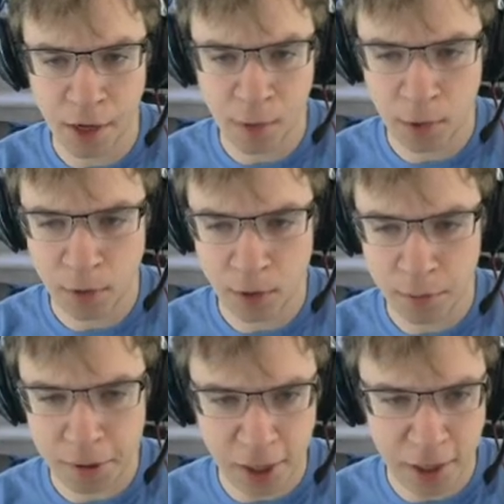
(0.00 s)
We don't
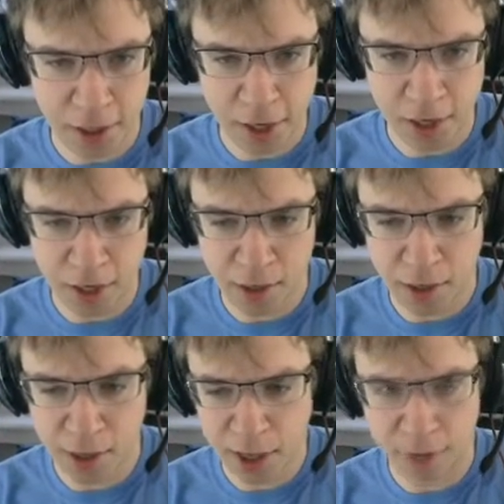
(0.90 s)
apply any
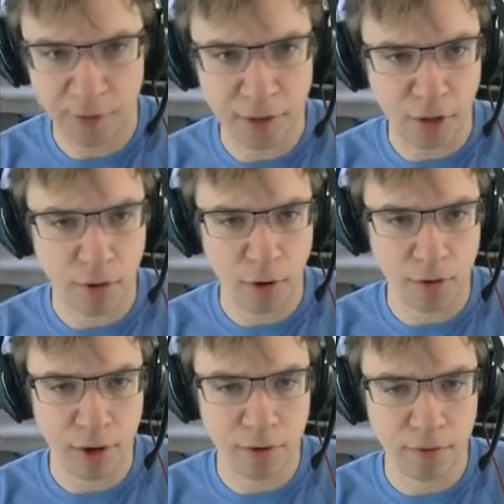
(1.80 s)
negative things to
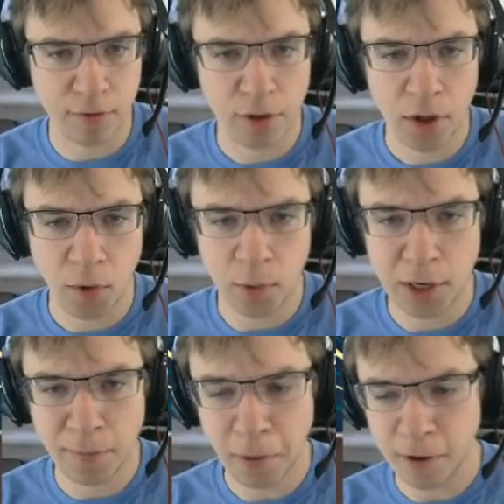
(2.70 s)
ourselves. We need
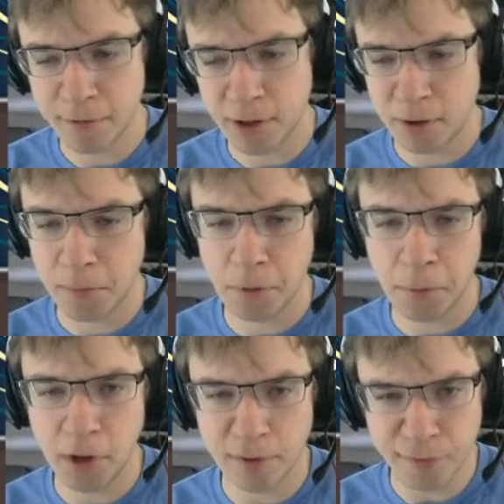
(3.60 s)
to play
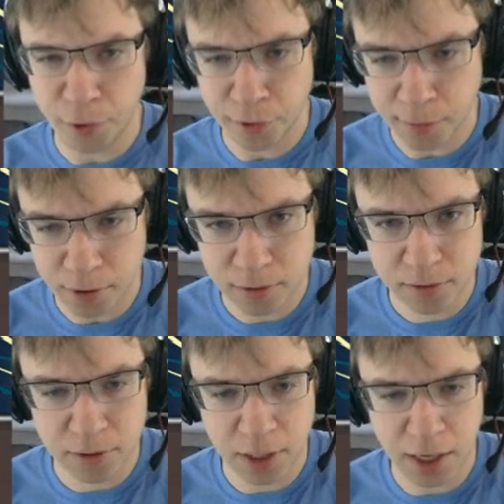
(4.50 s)
applying Vulnerable,
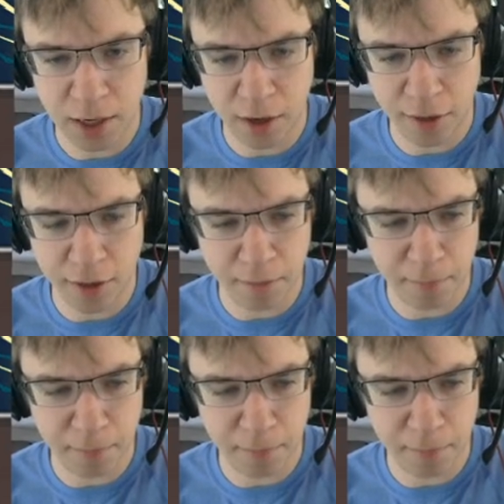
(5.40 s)
other than